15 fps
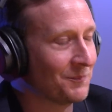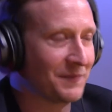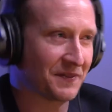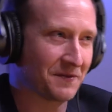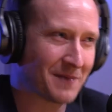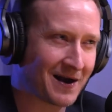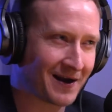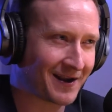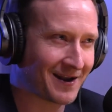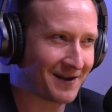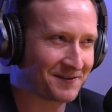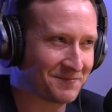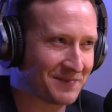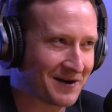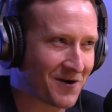but the market
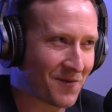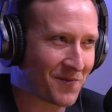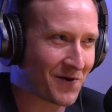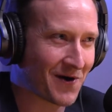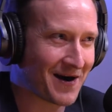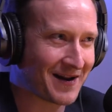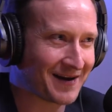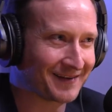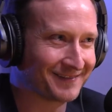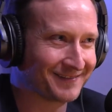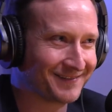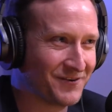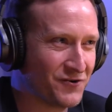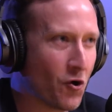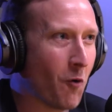hasn't been operating
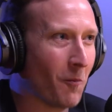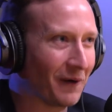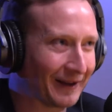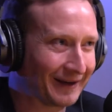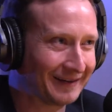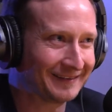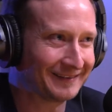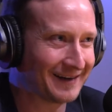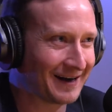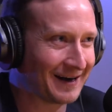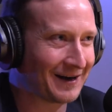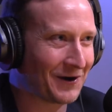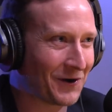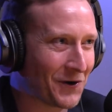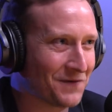normally
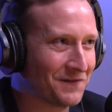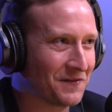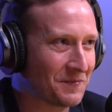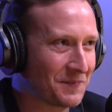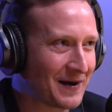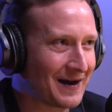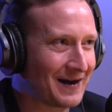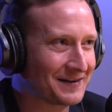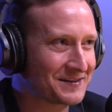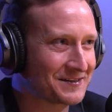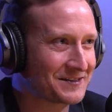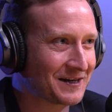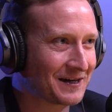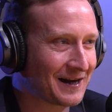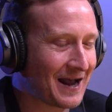uh, over the
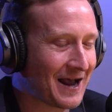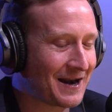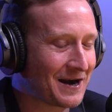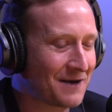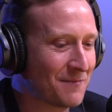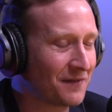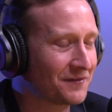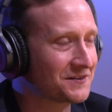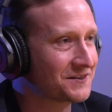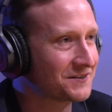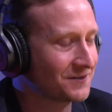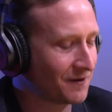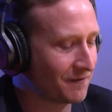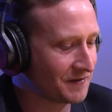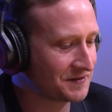past uh, 18
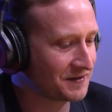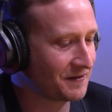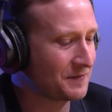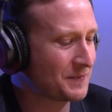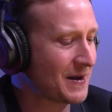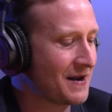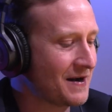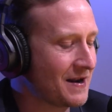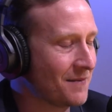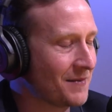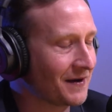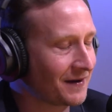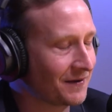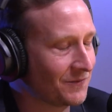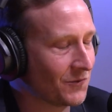months, obviously, the
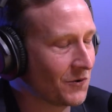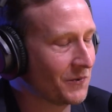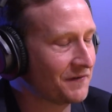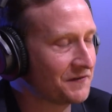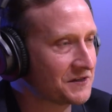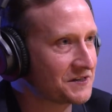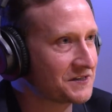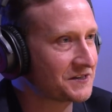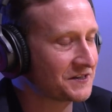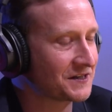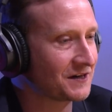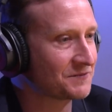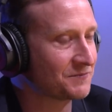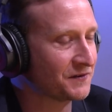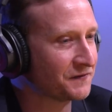pandemic and what we've just
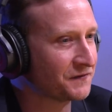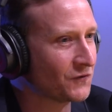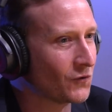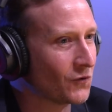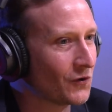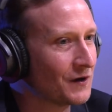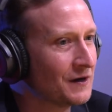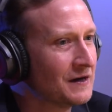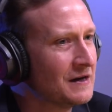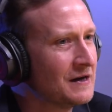discussed before.